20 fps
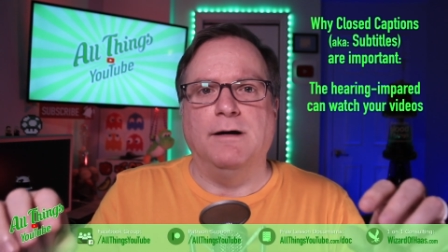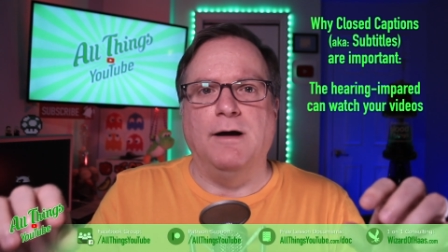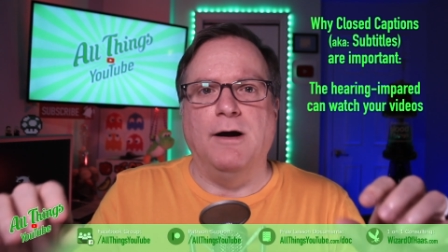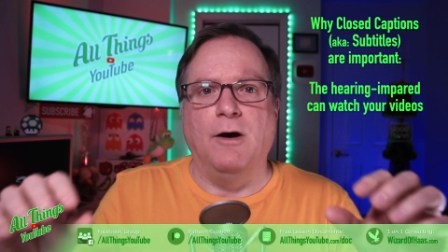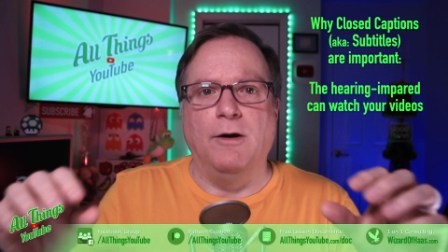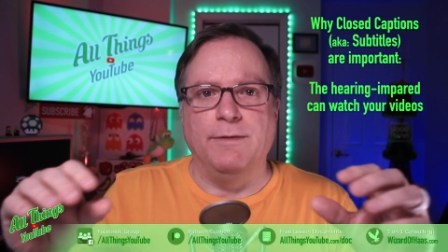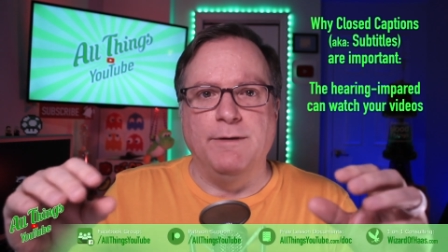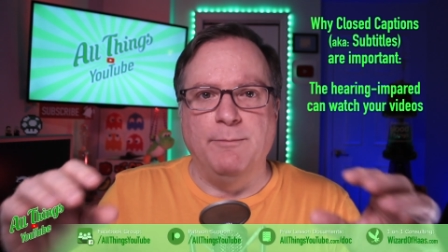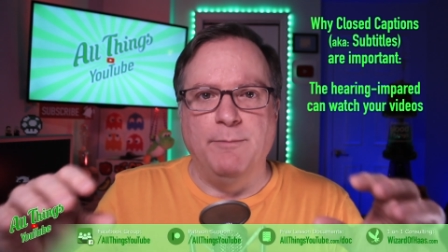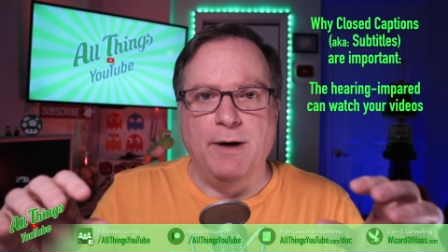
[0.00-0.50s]

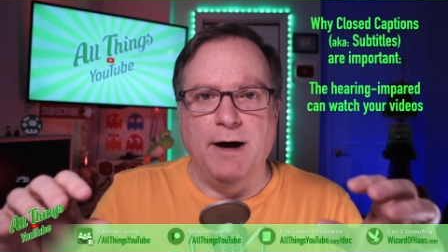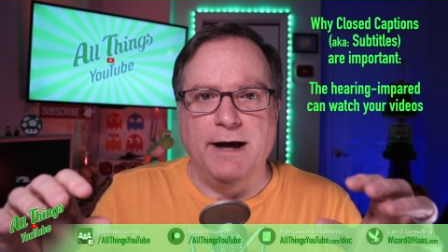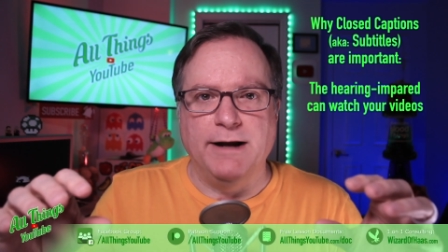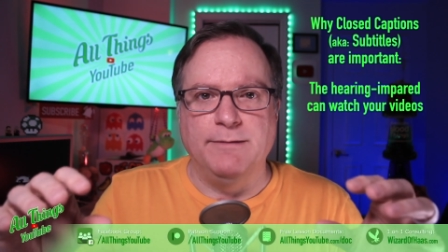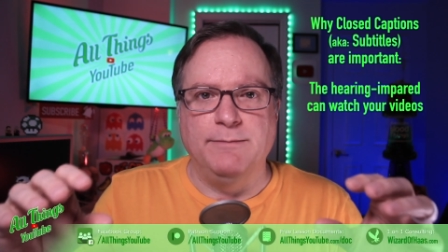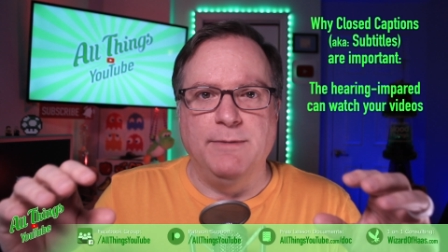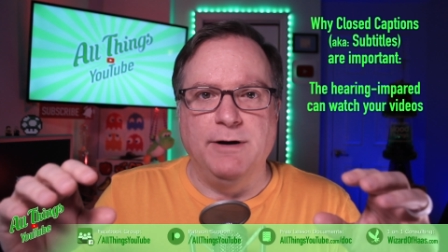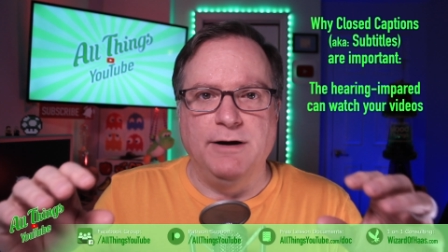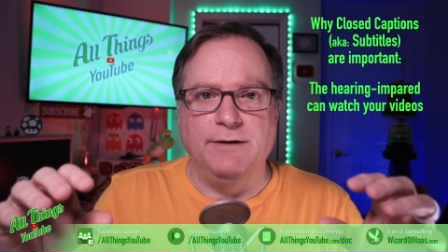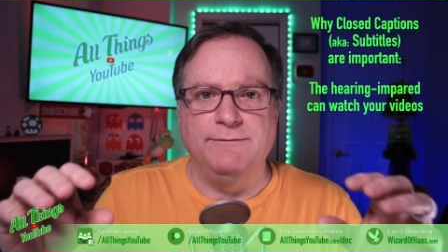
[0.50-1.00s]
on the
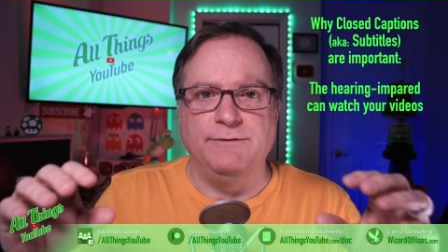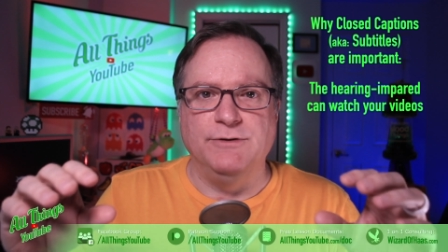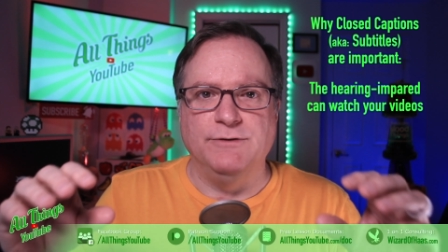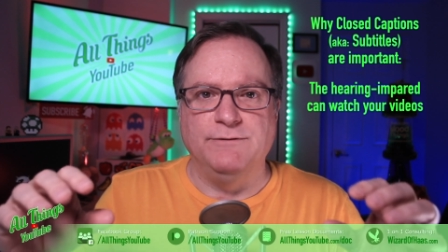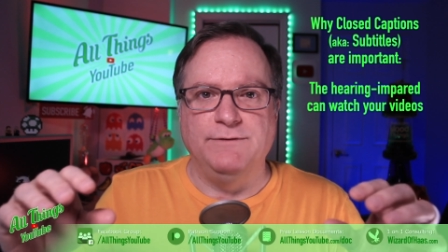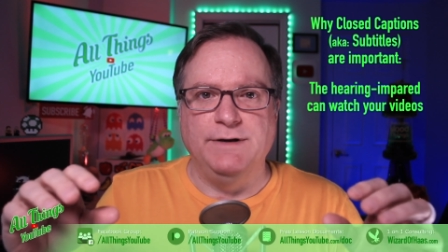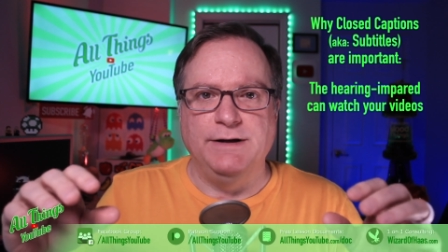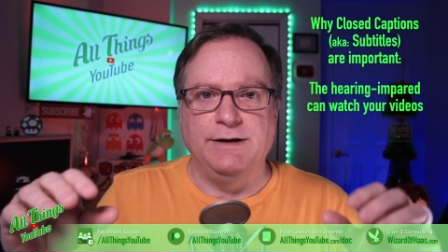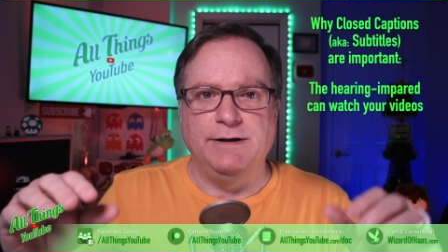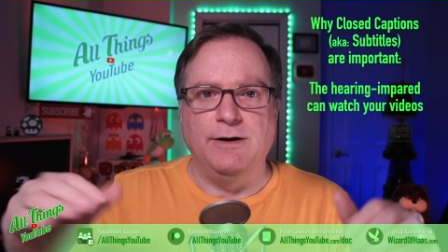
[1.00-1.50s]
bottom of your
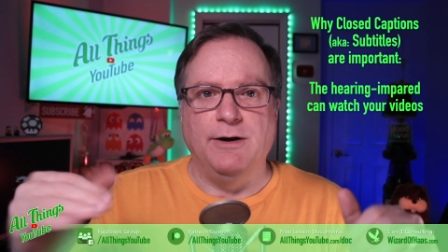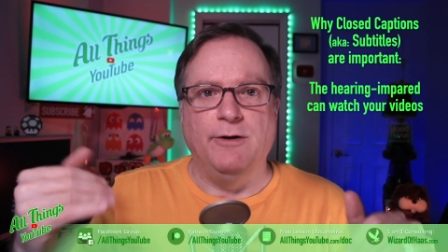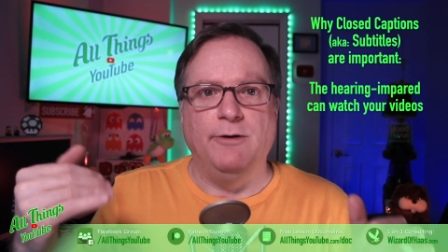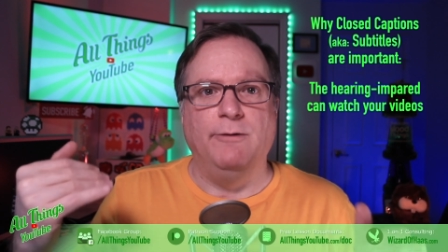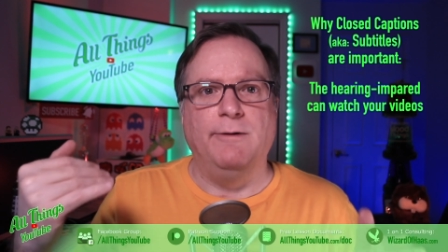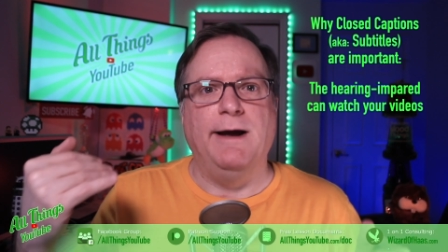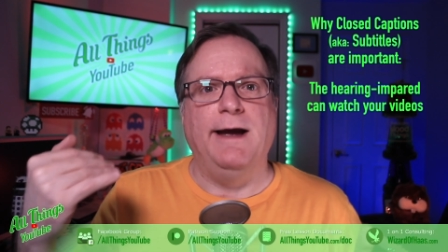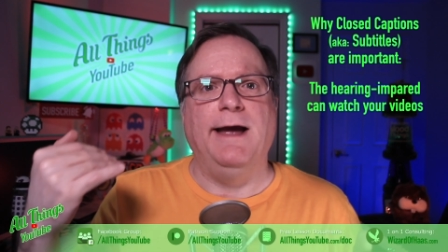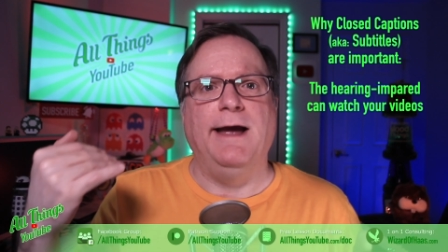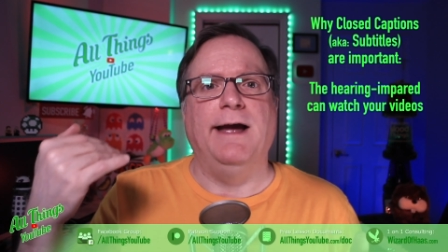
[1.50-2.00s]

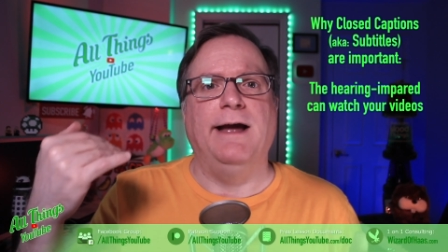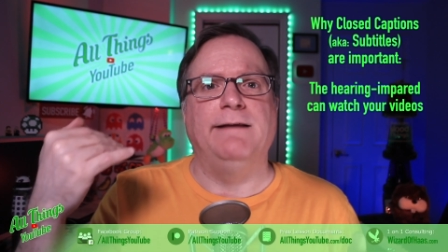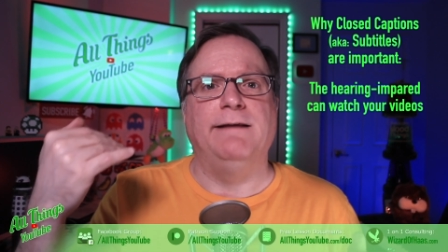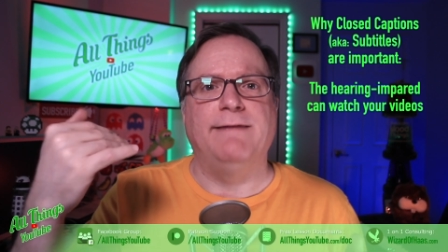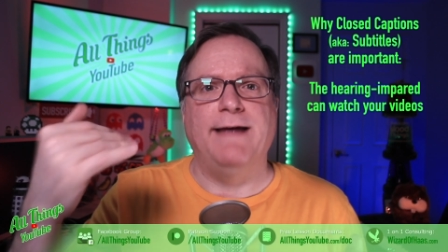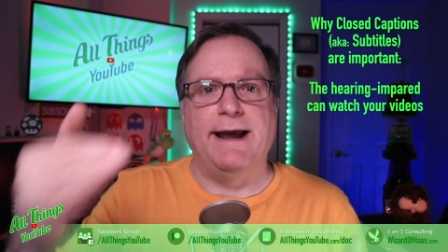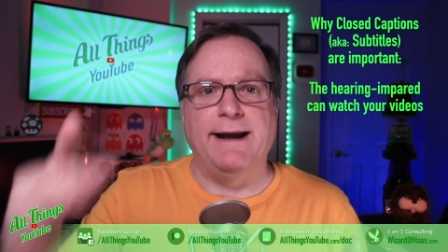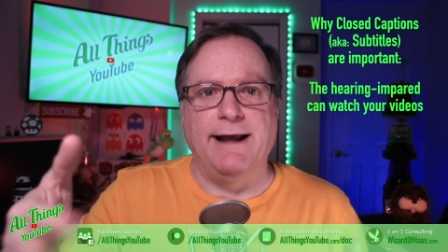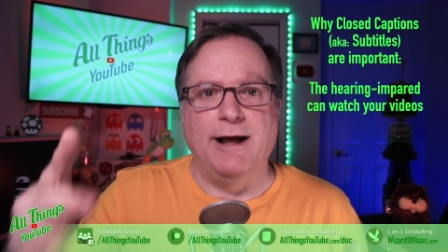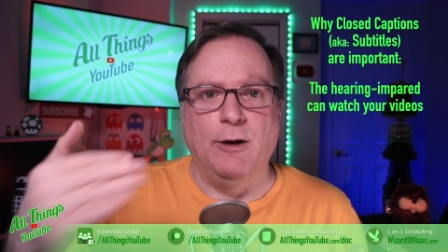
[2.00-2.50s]
video, and
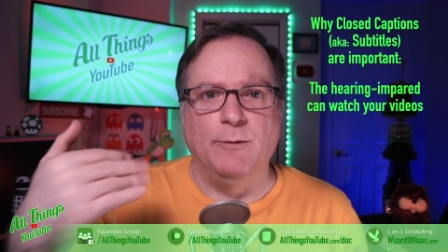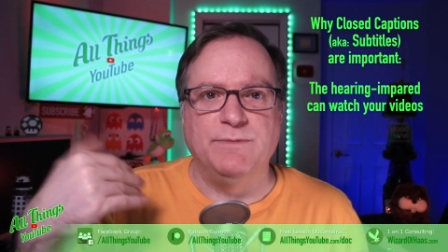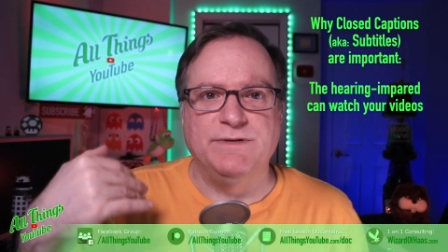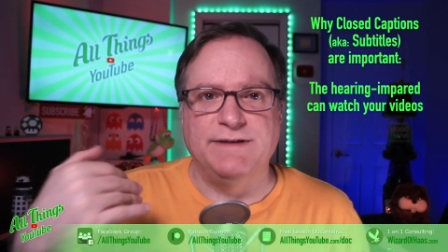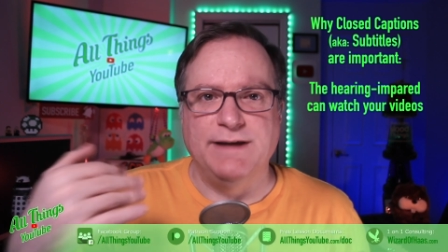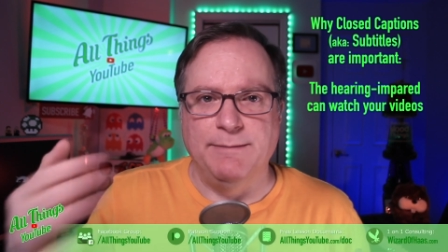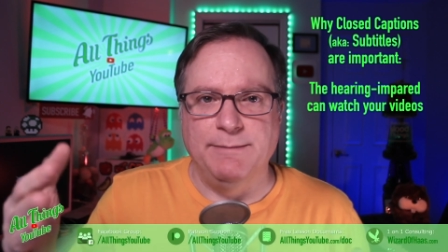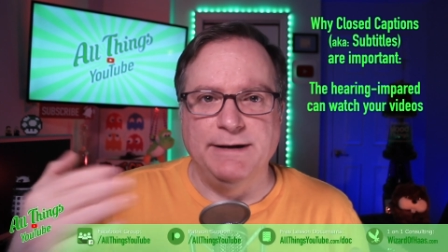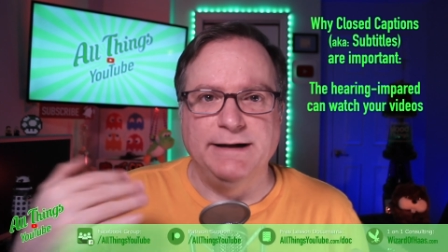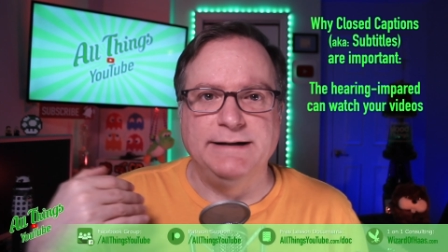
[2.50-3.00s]
that helps
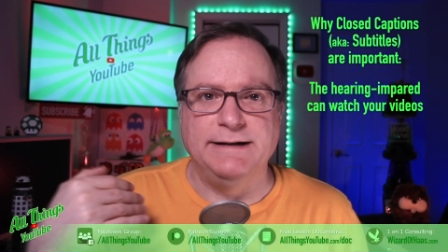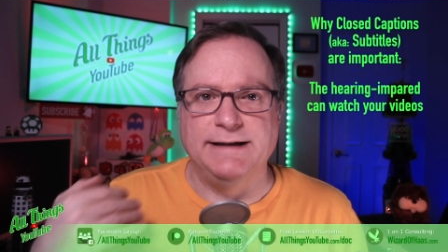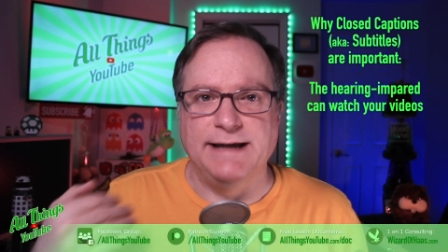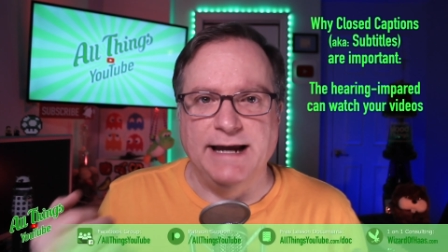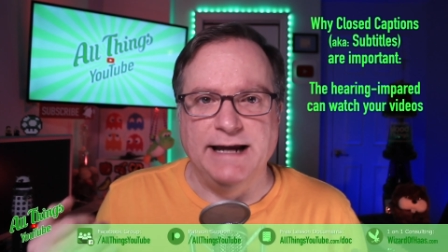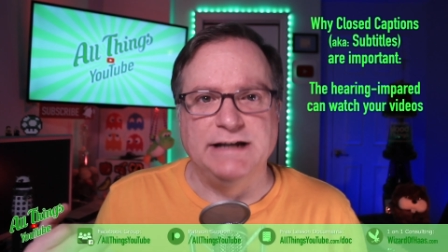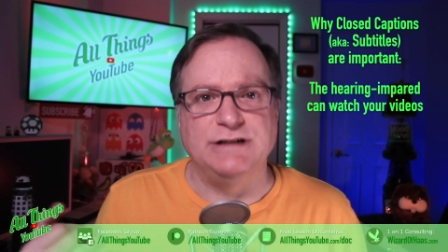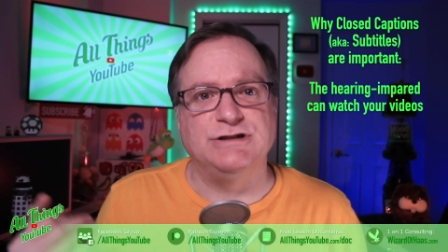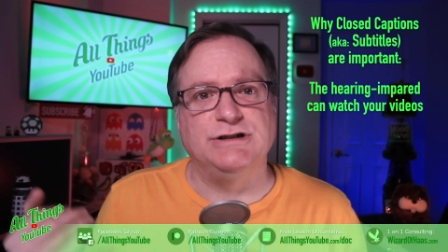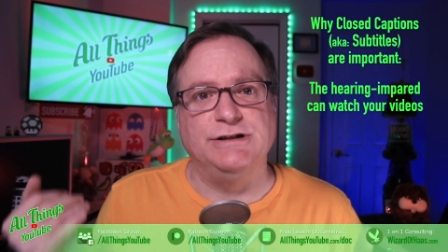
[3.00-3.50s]
them
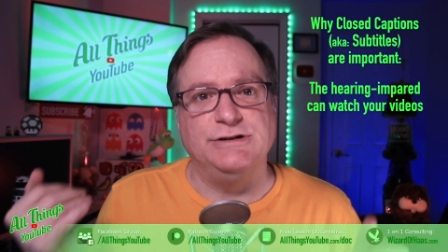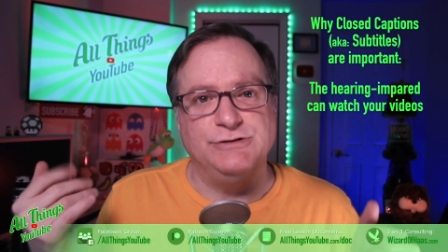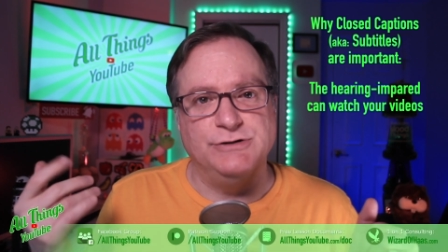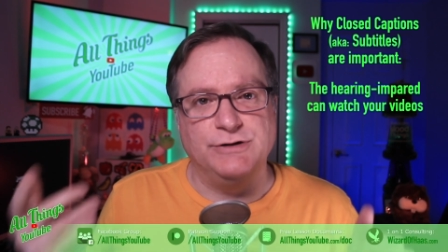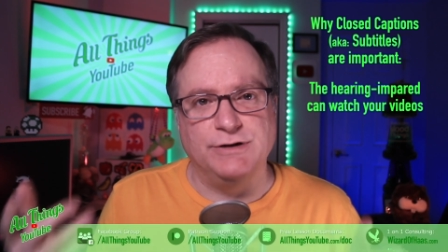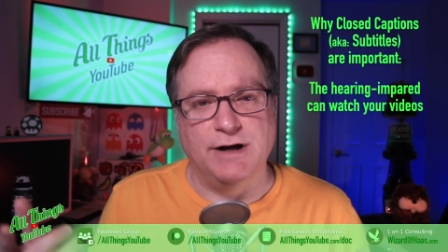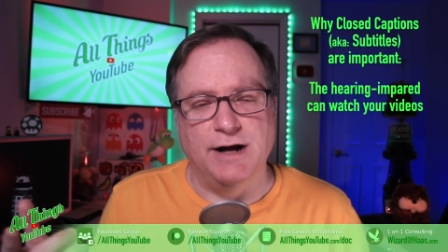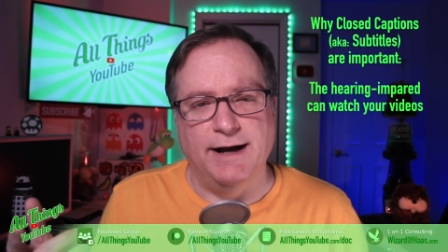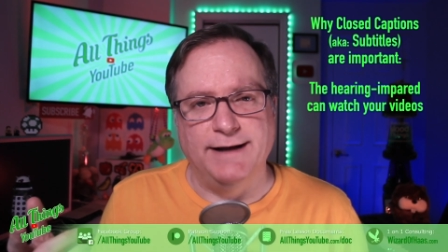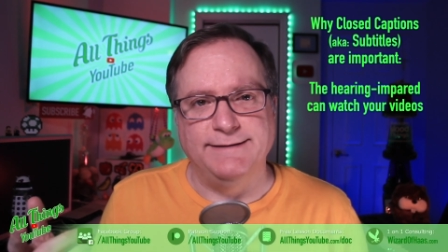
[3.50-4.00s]
engage in
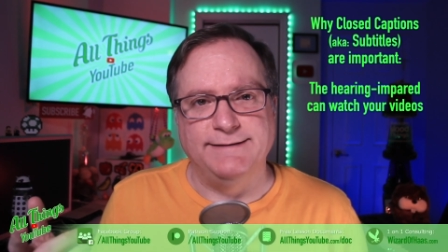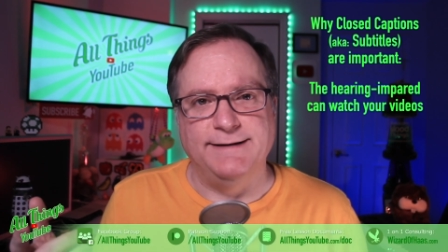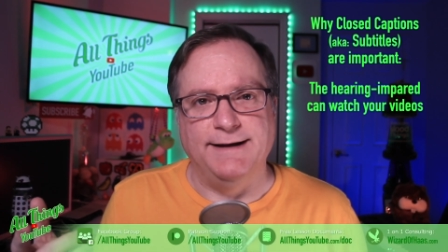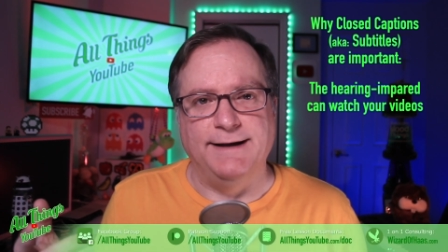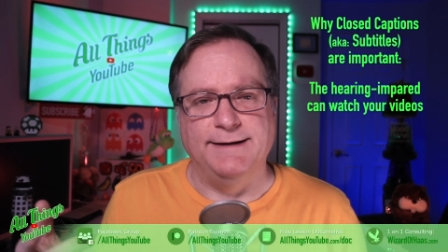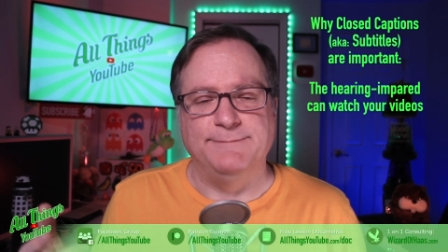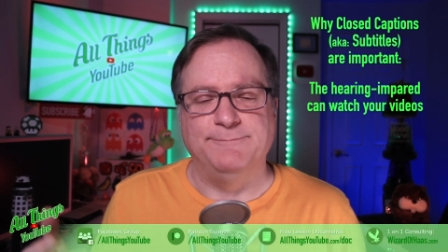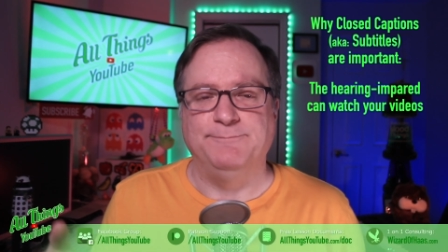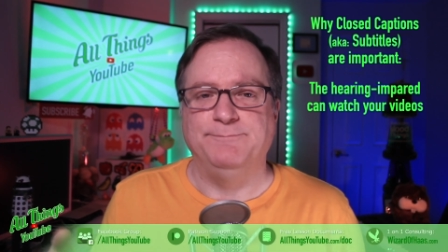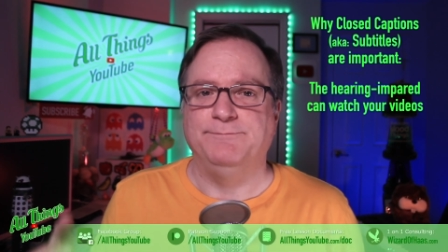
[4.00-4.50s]
your
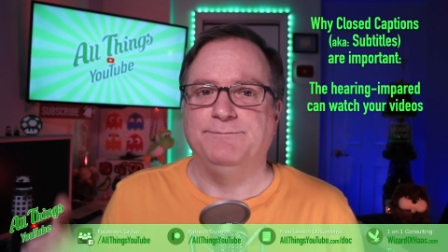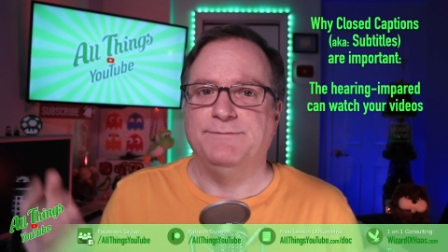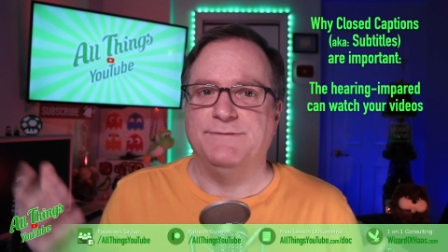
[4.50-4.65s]
content.